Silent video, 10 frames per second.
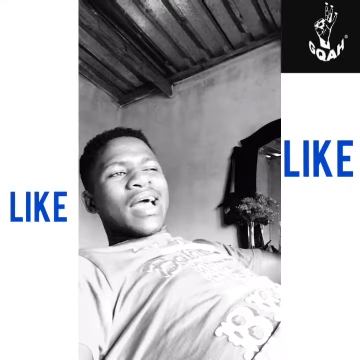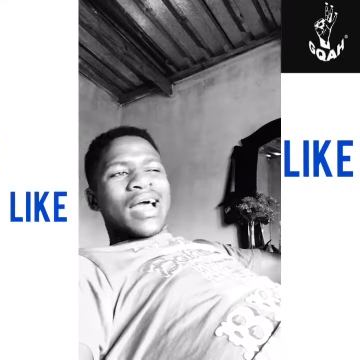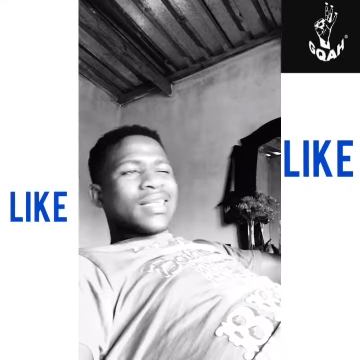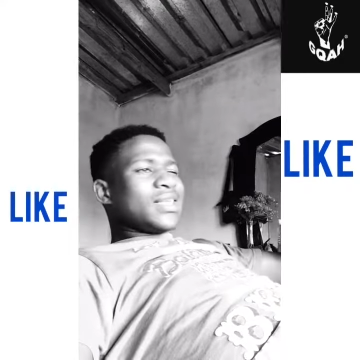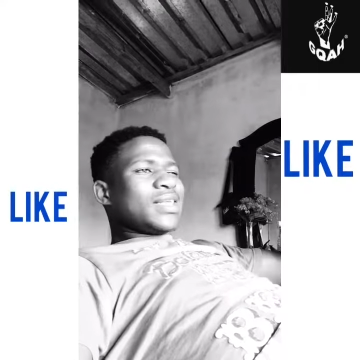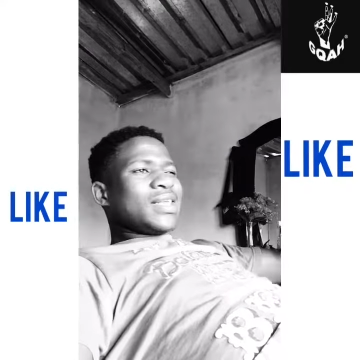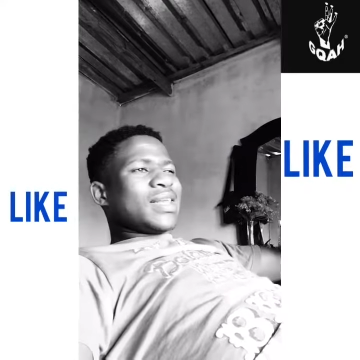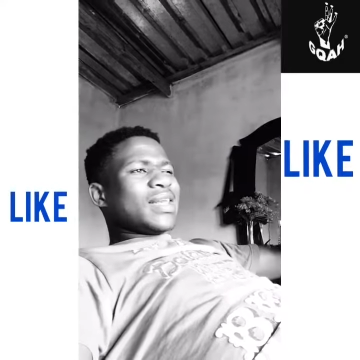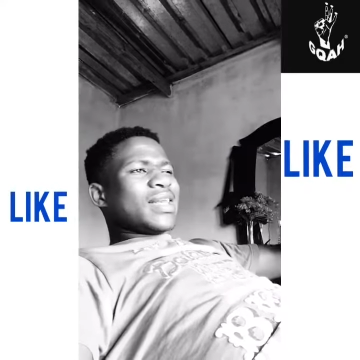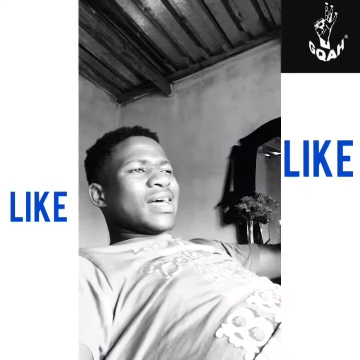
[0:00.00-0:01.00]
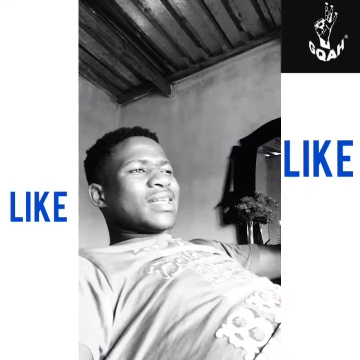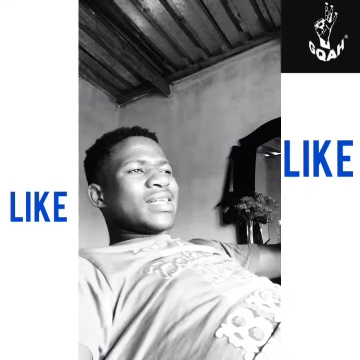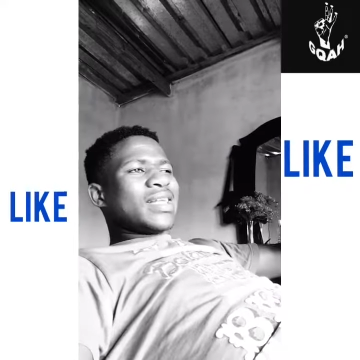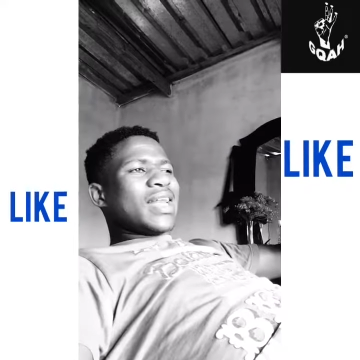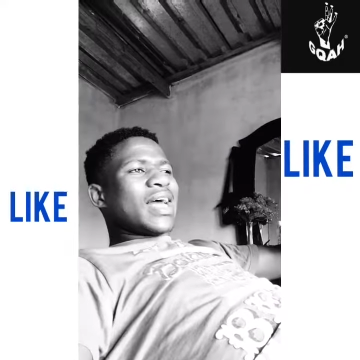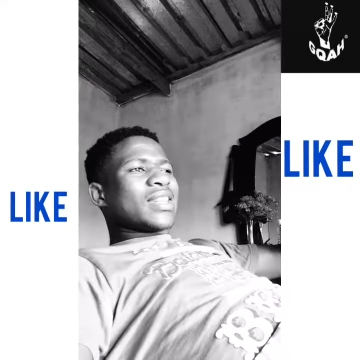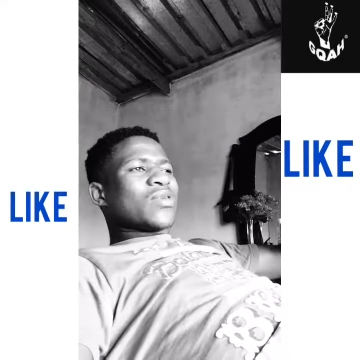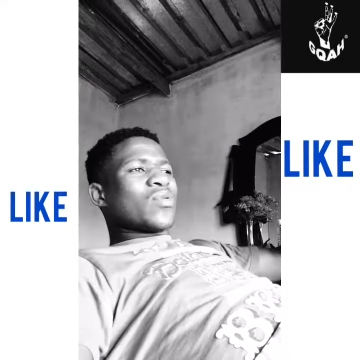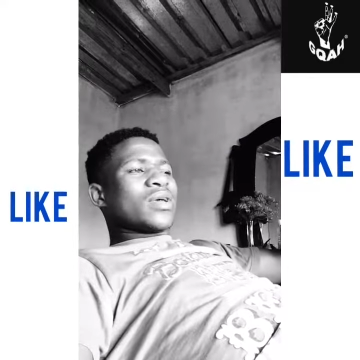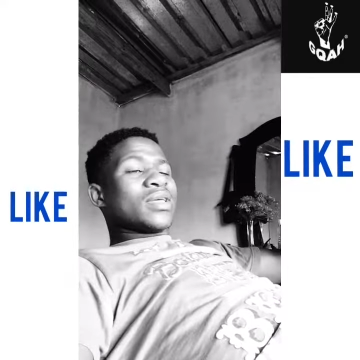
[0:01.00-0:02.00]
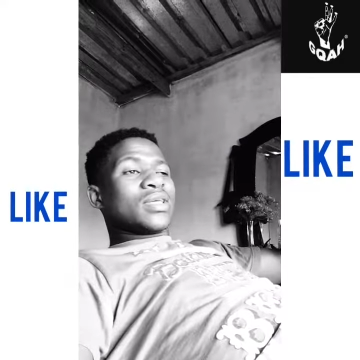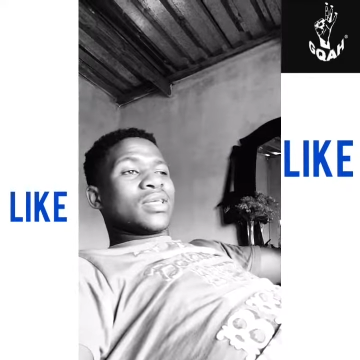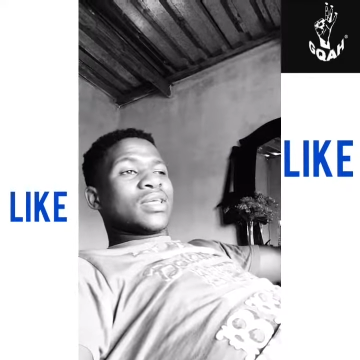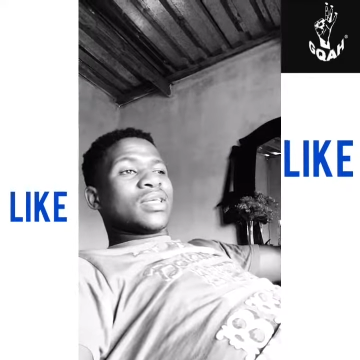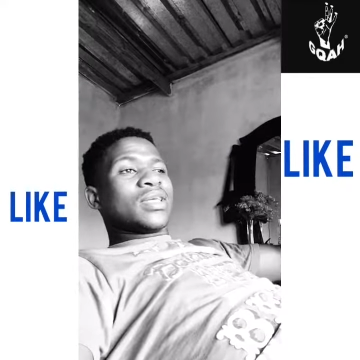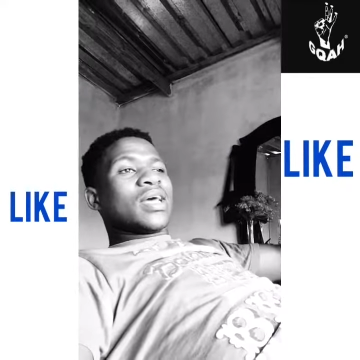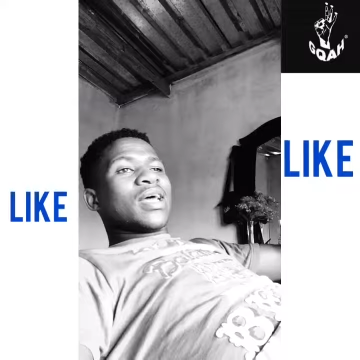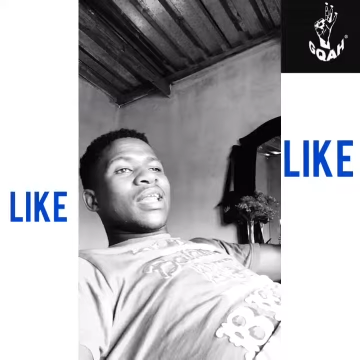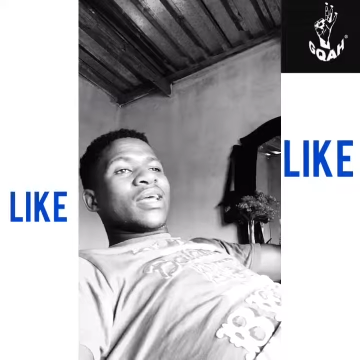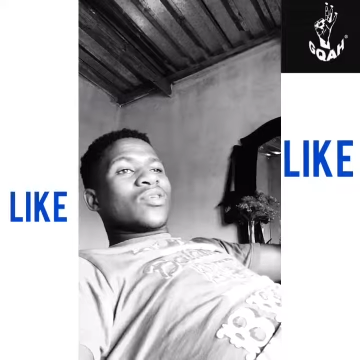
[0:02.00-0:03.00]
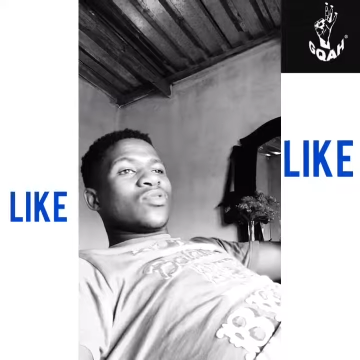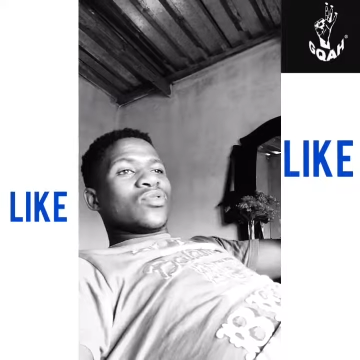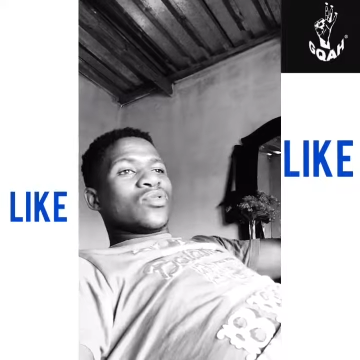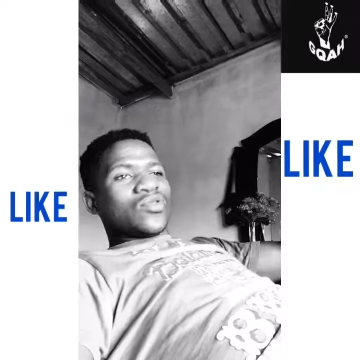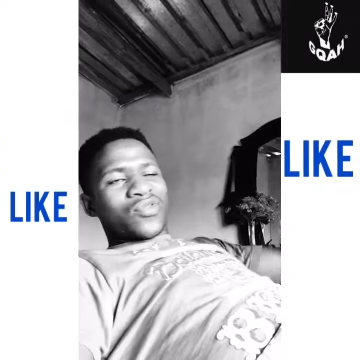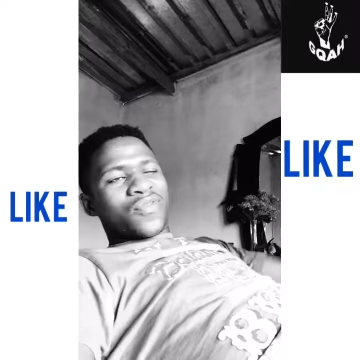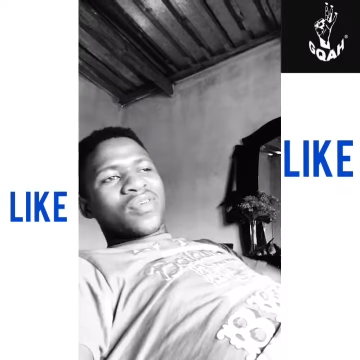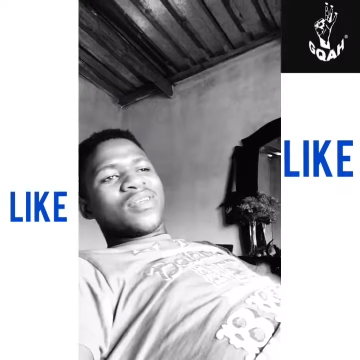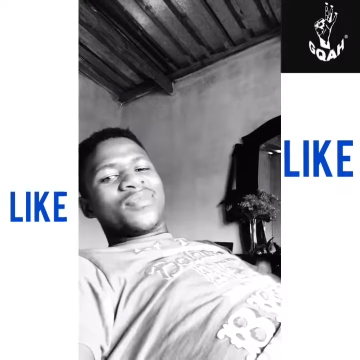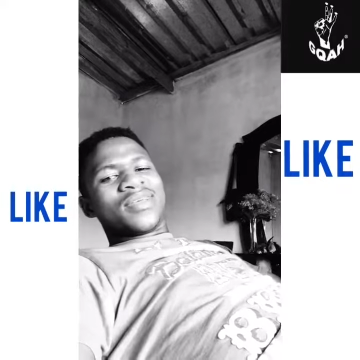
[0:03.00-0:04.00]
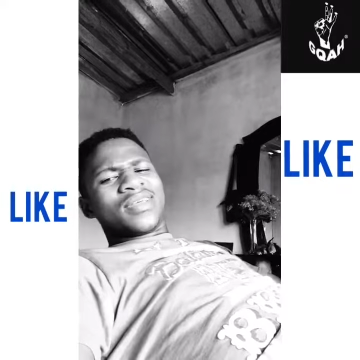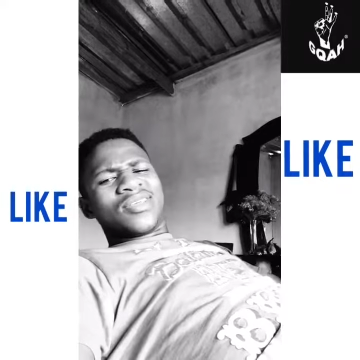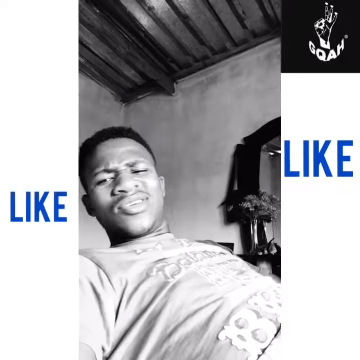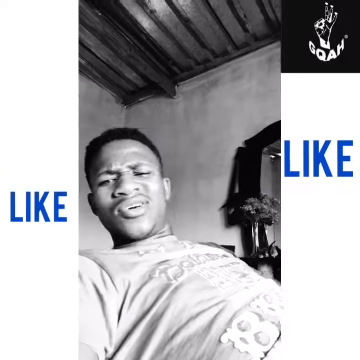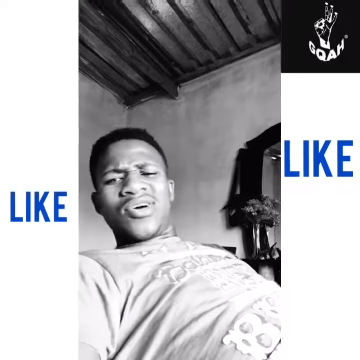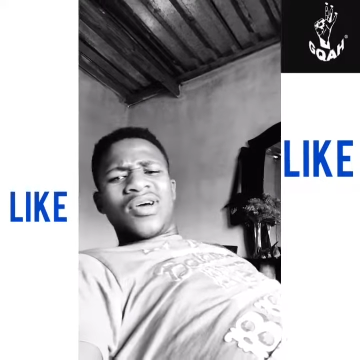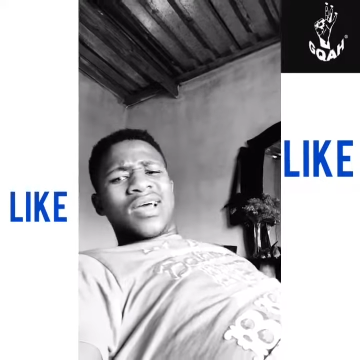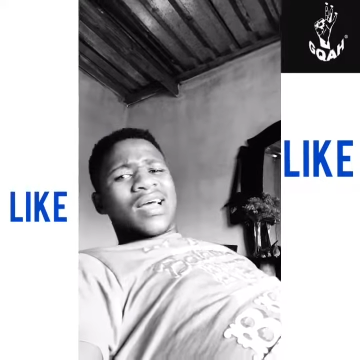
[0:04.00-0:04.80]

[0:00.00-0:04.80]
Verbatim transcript: i didn't i didn't like the way he like you you, you feel me you know